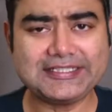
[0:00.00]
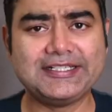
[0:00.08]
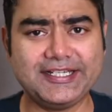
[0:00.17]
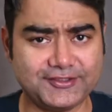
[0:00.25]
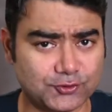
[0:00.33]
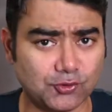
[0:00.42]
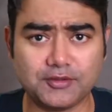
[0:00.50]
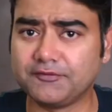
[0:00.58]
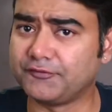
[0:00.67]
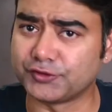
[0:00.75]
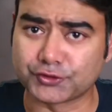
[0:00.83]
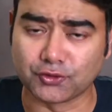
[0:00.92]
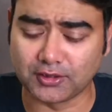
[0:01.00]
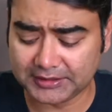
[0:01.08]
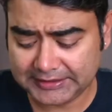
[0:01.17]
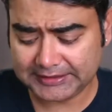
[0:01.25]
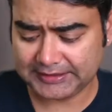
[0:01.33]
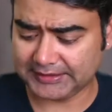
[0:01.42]
It's good for sure.
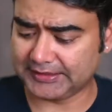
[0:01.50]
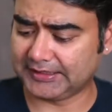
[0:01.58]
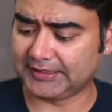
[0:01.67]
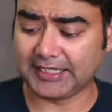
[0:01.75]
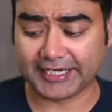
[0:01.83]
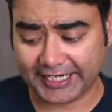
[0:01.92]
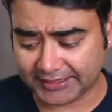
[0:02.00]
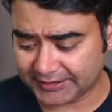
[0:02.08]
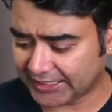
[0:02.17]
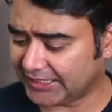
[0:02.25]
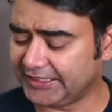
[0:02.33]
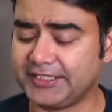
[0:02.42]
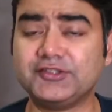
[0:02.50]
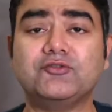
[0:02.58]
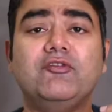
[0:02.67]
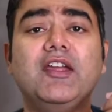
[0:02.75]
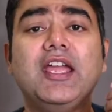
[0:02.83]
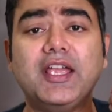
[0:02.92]
Again, yeah, it is
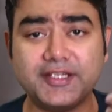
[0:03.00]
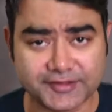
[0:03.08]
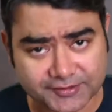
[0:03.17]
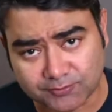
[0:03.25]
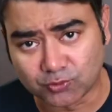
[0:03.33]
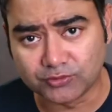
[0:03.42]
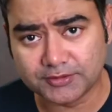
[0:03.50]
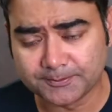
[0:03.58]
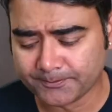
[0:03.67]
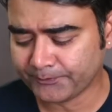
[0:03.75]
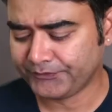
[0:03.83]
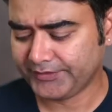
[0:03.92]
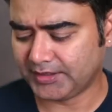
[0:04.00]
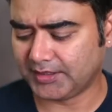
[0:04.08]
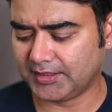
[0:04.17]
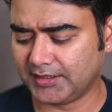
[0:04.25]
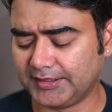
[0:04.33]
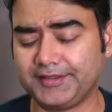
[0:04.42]
very smooth.
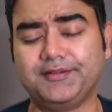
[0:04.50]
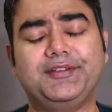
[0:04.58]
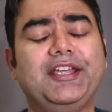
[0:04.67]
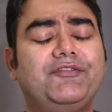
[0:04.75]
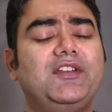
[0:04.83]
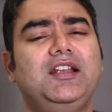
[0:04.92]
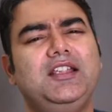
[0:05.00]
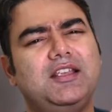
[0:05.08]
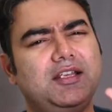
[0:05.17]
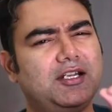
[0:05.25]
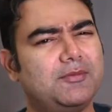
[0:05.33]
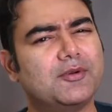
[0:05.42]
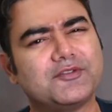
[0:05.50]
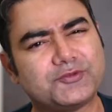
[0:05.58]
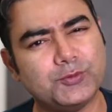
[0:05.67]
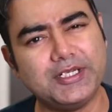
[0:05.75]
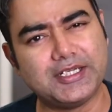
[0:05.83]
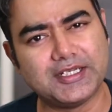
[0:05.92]
Definitely a little bit of
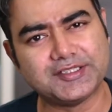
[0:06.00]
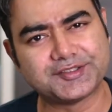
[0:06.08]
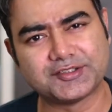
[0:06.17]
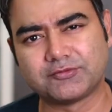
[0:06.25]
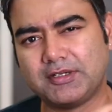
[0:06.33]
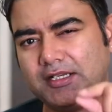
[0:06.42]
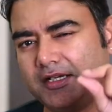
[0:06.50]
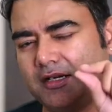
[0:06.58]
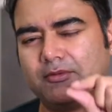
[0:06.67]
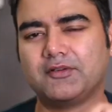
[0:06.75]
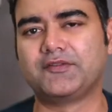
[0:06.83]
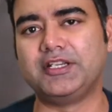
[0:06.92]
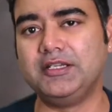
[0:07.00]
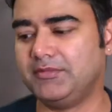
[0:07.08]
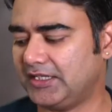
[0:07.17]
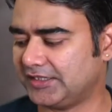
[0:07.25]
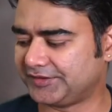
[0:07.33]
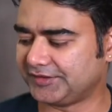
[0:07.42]
sweetness as well, a little bit of
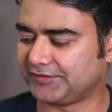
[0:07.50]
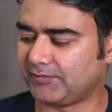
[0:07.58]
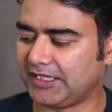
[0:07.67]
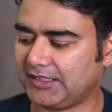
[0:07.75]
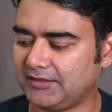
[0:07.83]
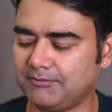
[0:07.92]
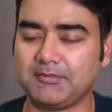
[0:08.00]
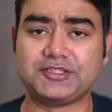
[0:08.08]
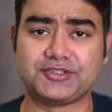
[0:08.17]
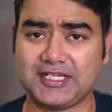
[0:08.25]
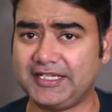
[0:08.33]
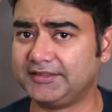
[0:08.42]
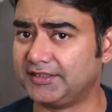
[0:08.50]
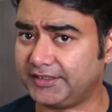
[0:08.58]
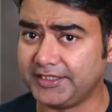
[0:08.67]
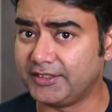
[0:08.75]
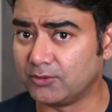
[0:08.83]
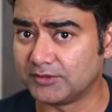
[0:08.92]
creaminess as well, much like the
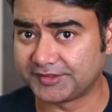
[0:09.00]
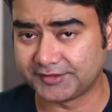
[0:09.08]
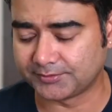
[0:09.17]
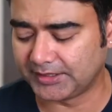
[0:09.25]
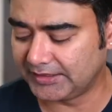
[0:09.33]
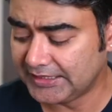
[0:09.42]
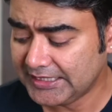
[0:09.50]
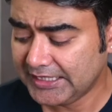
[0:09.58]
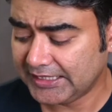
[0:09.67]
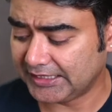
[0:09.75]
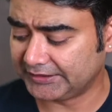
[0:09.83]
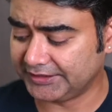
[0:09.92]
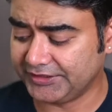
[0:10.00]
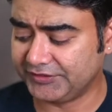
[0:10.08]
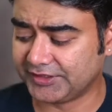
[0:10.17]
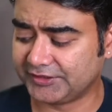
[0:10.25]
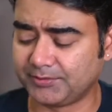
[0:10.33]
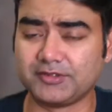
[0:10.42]
Titos as well. The
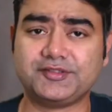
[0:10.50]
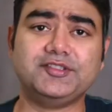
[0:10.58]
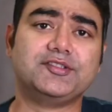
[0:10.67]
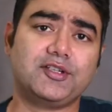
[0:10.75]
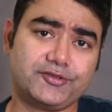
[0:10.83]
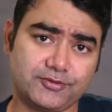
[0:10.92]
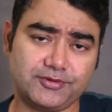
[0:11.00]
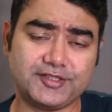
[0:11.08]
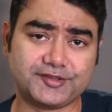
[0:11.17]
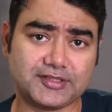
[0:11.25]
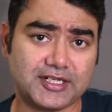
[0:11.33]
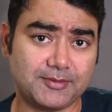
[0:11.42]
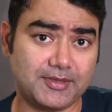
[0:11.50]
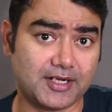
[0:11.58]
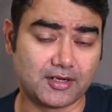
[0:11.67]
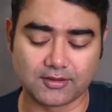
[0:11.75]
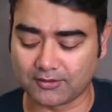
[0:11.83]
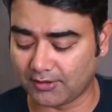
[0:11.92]
reason is because this is also distilled and
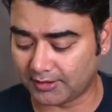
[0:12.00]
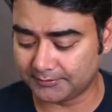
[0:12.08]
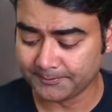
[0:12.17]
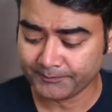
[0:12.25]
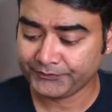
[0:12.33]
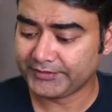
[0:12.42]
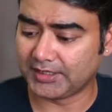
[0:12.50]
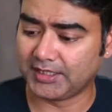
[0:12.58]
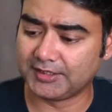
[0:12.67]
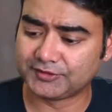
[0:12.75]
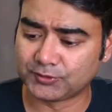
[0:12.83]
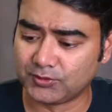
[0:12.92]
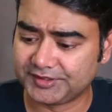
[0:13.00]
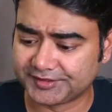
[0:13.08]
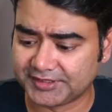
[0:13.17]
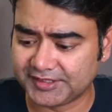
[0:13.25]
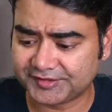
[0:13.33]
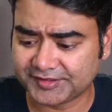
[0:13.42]
made out of corn. So is
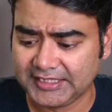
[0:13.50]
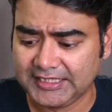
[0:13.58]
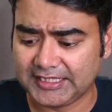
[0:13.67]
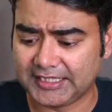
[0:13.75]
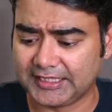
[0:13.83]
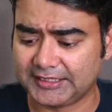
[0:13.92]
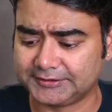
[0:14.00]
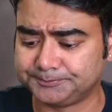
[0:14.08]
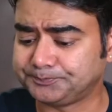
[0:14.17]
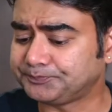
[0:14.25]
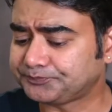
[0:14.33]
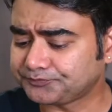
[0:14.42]
this. Out